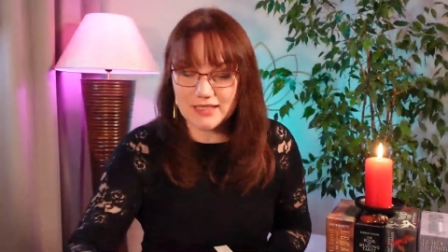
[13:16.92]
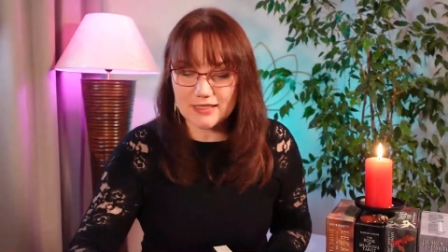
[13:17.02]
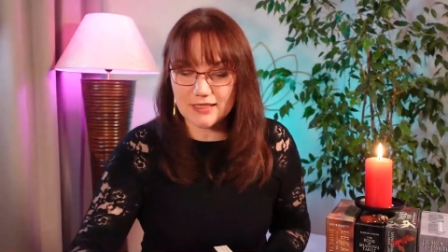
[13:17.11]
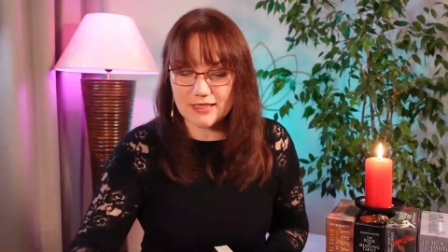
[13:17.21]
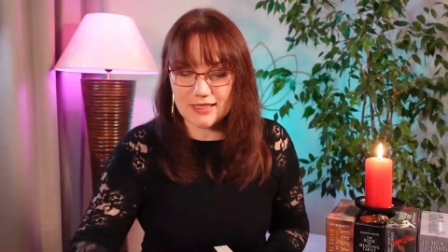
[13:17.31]

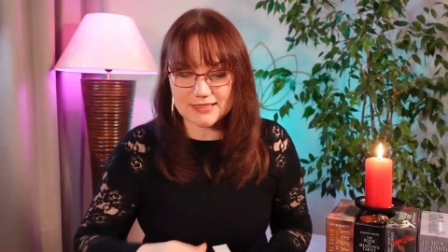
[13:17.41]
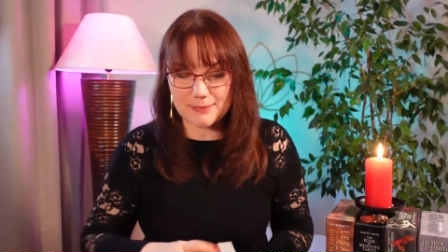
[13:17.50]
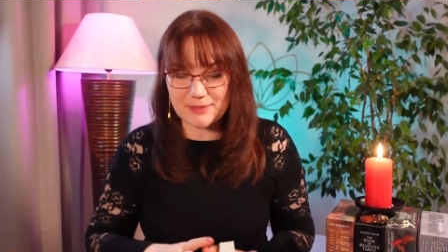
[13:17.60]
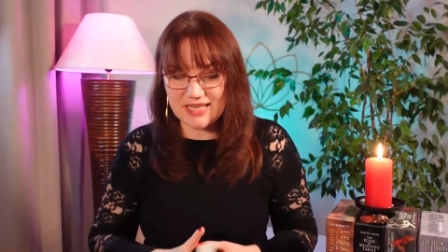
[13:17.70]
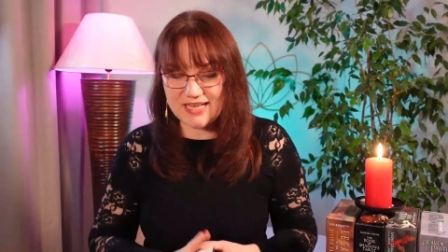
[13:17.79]

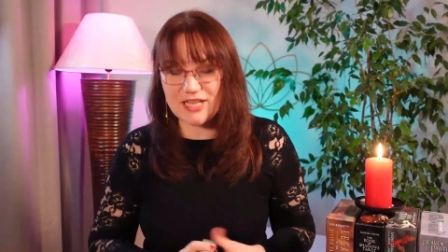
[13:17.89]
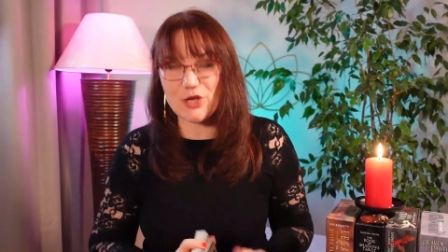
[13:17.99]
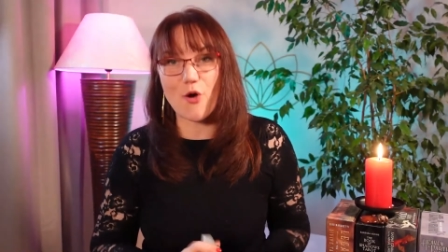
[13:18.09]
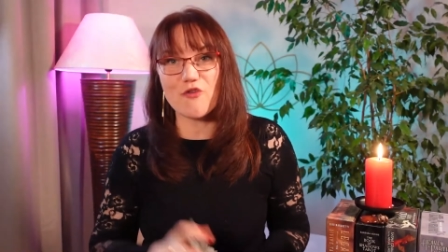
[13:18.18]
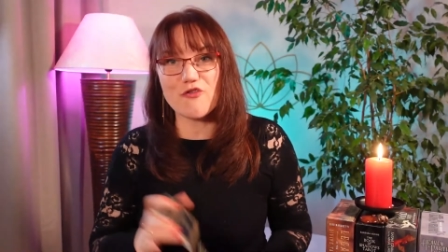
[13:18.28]
examining
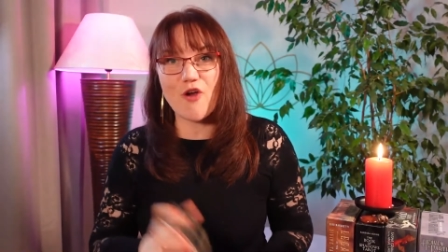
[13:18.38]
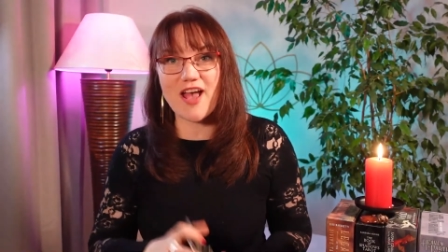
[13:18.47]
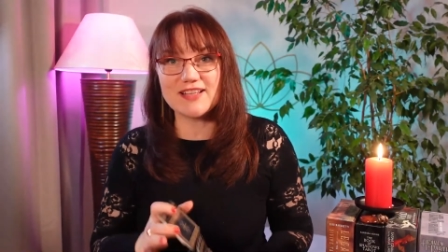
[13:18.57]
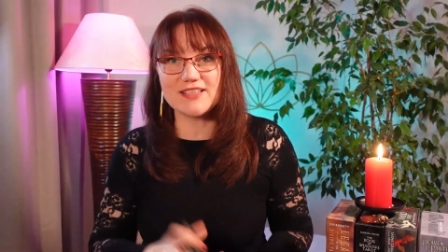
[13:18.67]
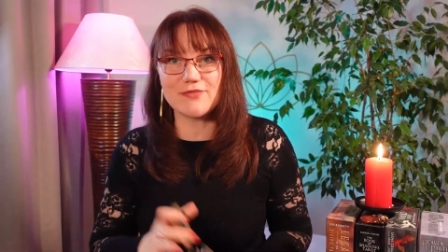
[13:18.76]
your
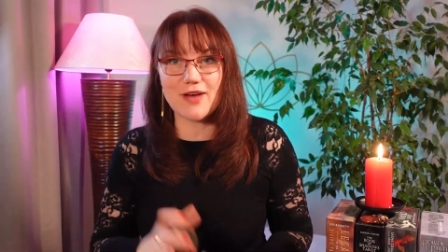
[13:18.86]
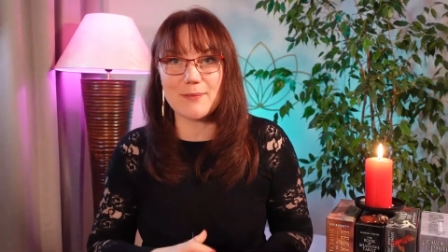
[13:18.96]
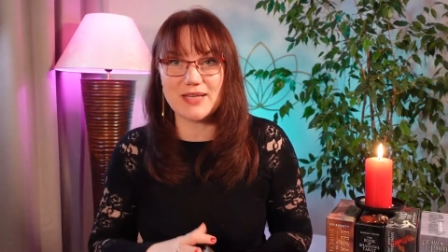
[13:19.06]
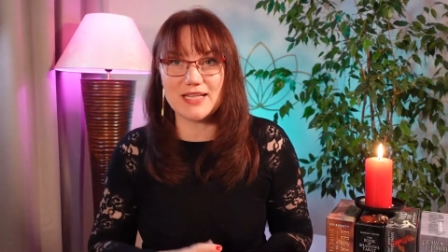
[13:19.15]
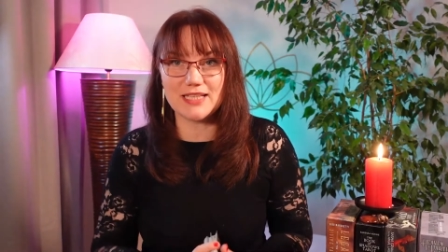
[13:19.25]
friends,
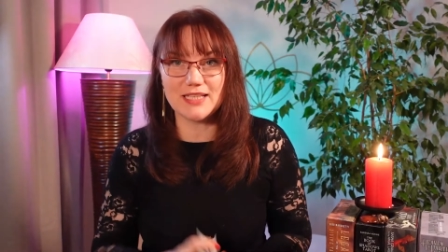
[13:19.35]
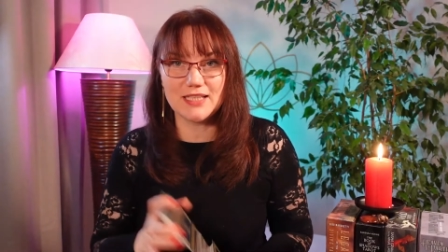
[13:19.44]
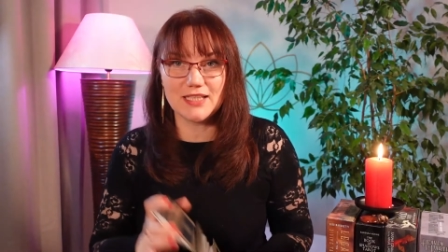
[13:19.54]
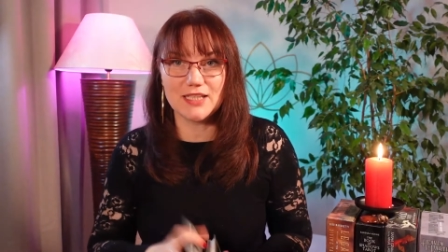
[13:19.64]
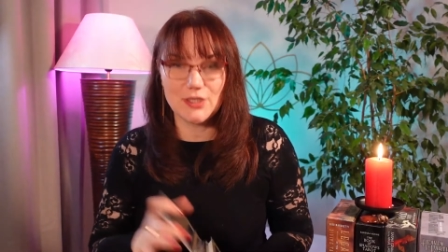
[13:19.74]
family,
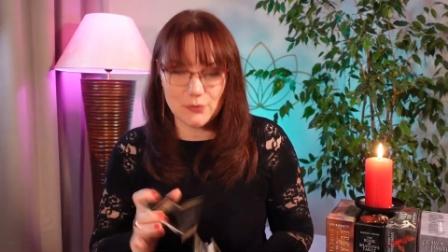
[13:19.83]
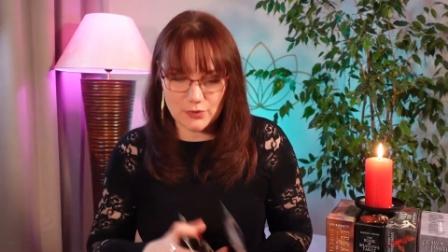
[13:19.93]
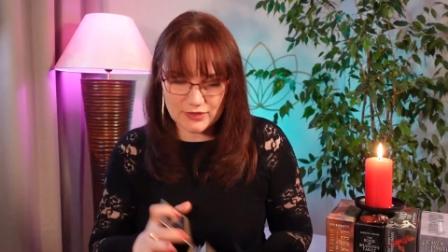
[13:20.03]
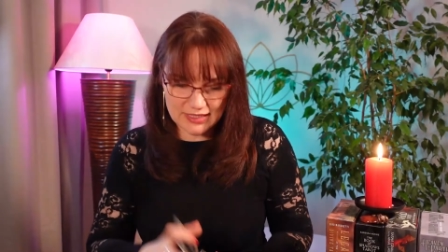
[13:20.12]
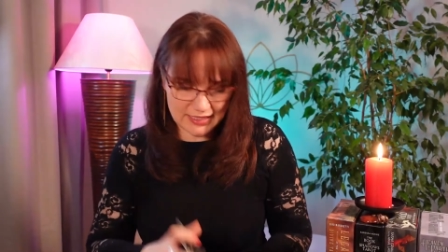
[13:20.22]

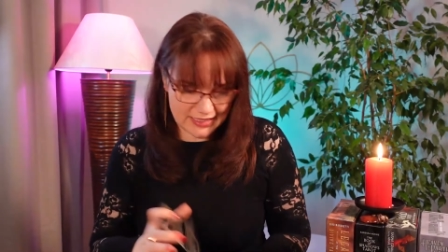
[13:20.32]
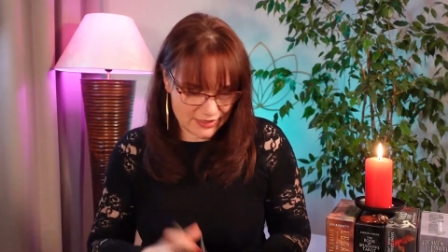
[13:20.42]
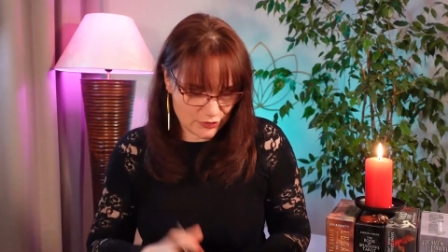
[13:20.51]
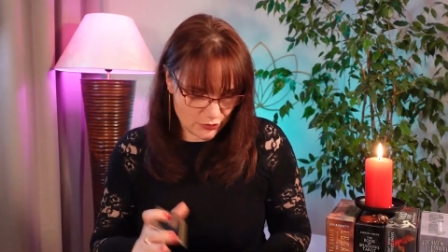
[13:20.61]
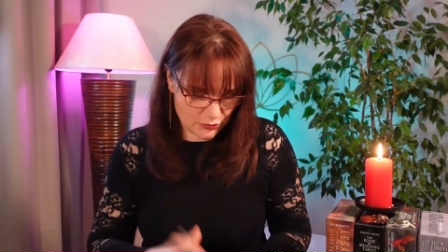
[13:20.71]
what they
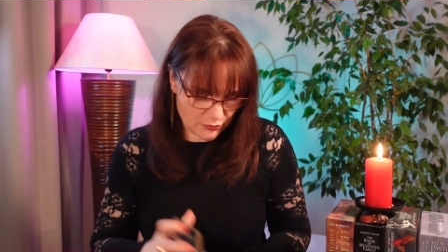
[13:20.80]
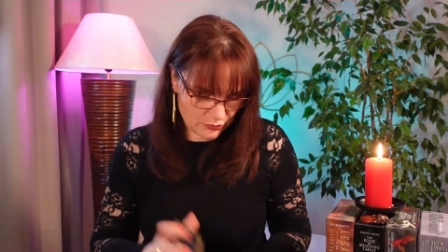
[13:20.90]
can do